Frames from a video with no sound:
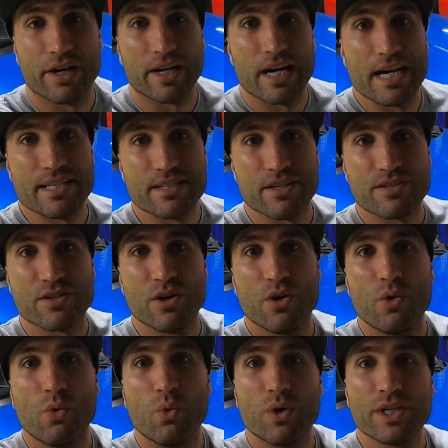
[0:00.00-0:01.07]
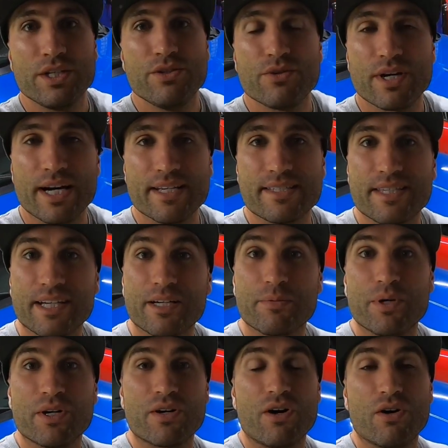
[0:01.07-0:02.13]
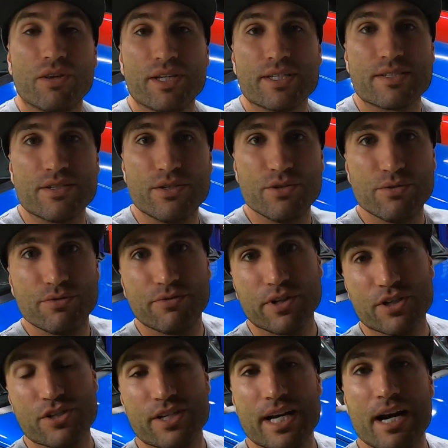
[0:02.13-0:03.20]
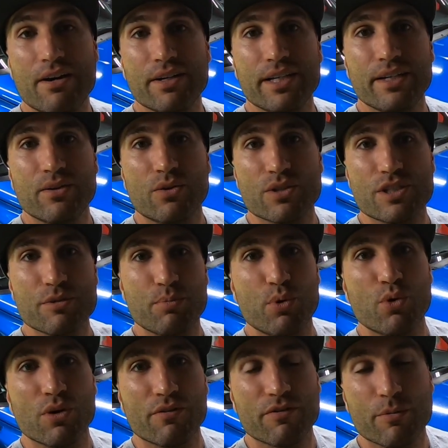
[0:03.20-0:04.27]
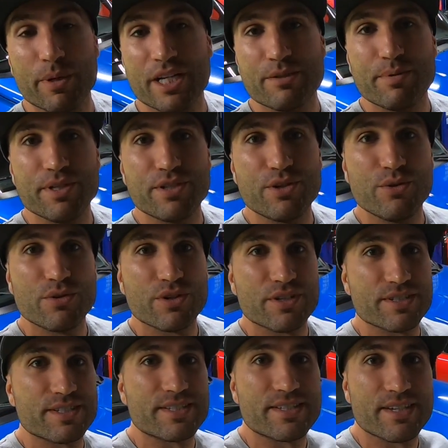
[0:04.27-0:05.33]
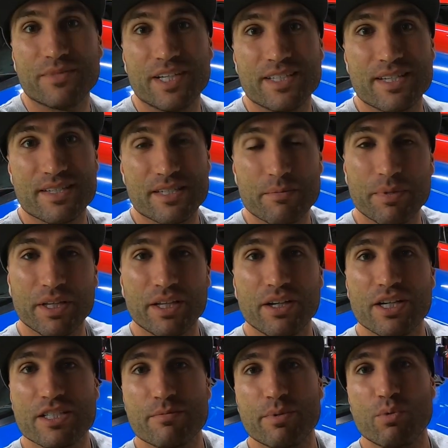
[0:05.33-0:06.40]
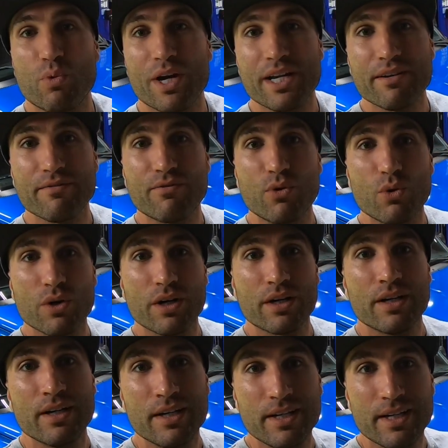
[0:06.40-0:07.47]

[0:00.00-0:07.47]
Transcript: right, guys, so what do you guys think about all this new functionality or support from HP Tuners? Is it something that you guys have been waiting for?